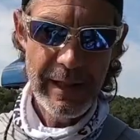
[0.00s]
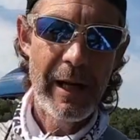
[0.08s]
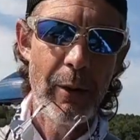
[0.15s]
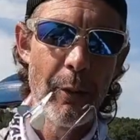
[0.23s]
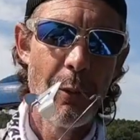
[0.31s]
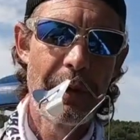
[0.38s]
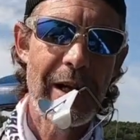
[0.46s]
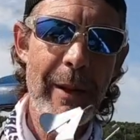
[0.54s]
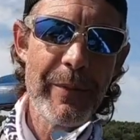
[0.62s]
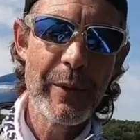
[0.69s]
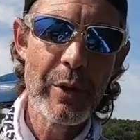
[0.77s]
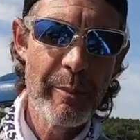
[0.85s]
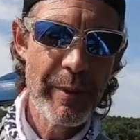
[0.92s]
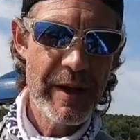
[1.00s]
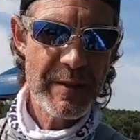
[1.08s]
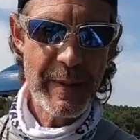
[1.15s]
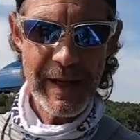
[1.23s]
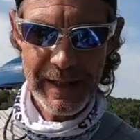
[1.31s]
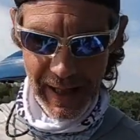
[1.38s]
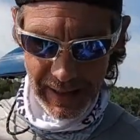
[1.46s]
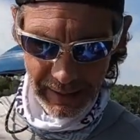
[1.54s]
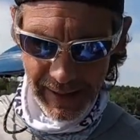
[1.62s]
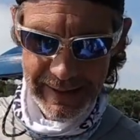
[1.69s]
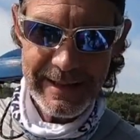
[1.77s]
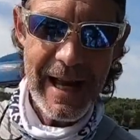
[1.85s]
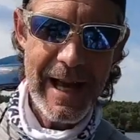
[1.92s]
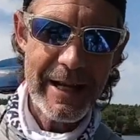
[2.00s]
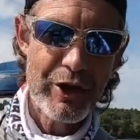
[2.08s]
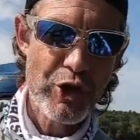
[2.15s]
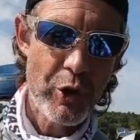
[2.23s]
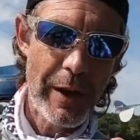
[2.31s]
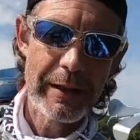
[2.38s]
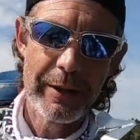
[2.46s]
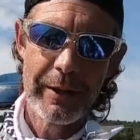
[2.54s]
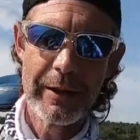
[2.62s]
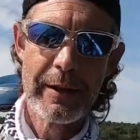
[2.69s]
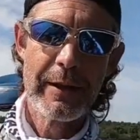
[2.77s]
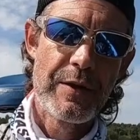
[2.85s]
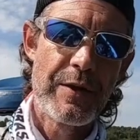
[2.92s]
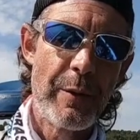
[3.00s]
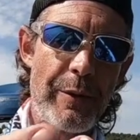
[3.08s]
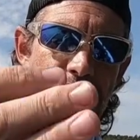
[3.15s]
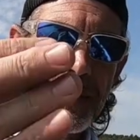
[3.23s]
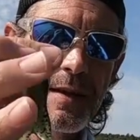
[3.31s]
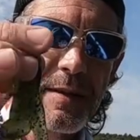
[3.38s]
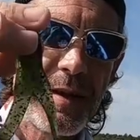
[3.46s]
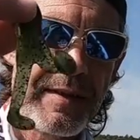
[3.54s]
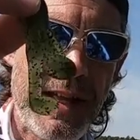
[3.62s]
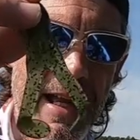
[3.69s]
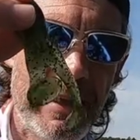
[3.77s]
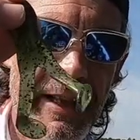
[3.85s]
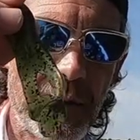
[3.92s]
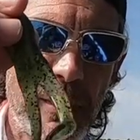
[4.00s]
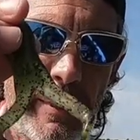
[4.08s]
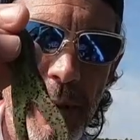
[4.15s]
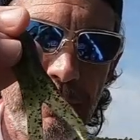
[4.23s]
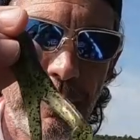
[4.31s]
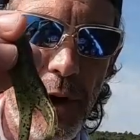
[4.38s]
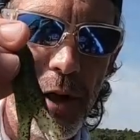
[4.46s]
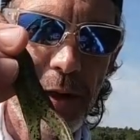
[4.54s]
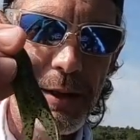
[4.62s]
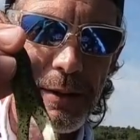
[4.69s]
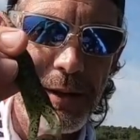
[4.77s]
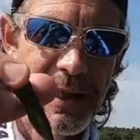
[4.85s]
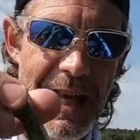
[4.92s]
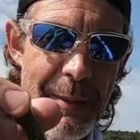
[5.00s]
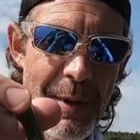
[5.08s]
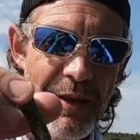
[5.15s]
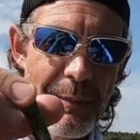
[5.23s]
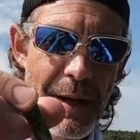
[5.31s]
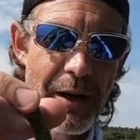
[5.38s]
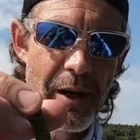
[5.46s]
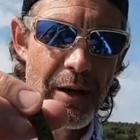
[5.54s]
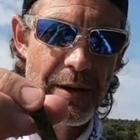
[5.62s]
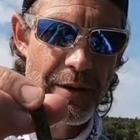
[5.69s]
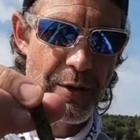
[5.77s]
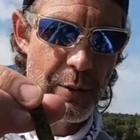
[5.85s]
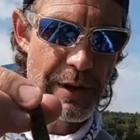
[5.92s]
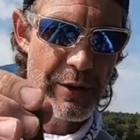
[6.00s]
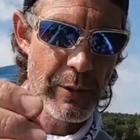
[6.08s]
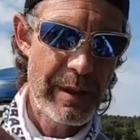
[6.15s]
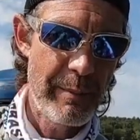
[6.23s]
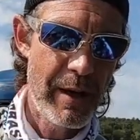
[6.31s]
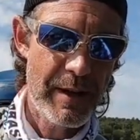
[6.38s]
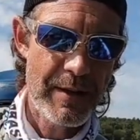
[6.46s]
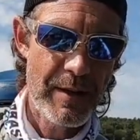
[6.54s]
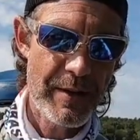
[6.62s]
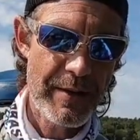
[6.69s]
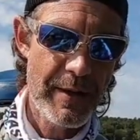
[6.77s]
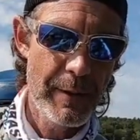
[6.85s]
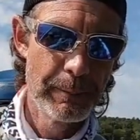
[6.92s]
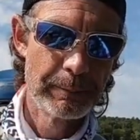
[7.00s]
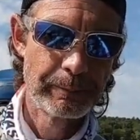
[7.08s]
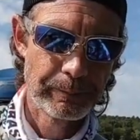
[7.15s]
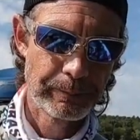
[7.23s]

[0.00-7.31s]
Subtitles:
Now, when I'm throwing a buzzbait, I like to add a trailer. So this is a Stanley Ribbit Frog that came out of my August 2020 box also.